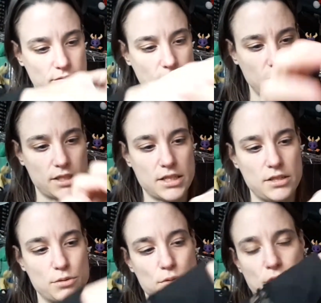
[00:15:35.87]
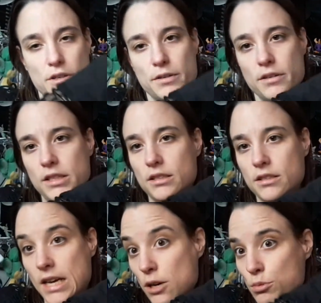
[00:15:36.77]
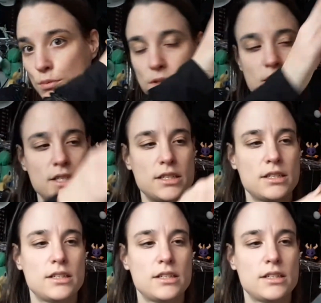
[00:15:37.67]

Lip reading: It contains all the little albums in there.